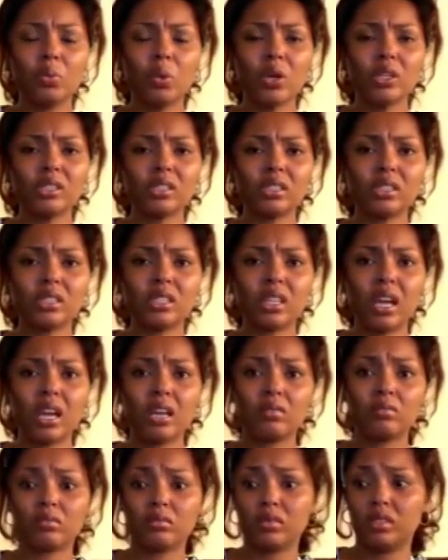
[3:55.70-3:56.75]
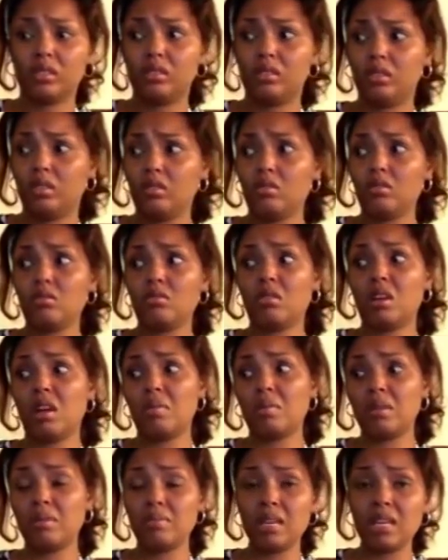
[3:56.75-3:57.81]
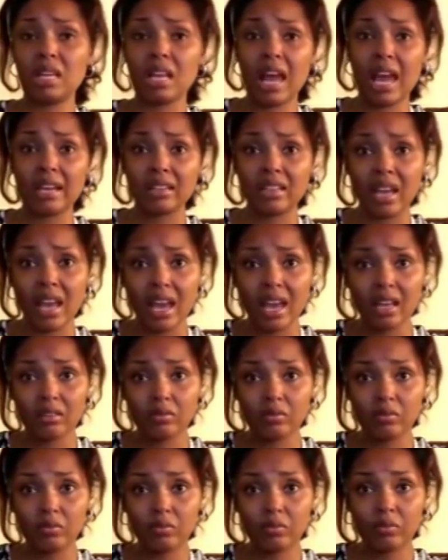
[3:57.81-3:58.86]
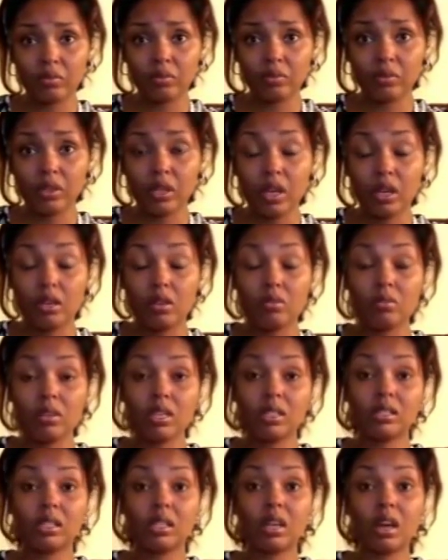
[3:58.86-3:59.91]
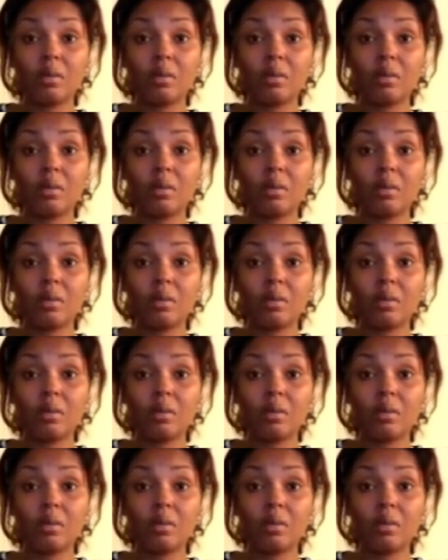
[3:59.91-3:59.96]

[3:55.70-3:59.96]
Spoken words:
wants to say, you don't come to me like that. You need to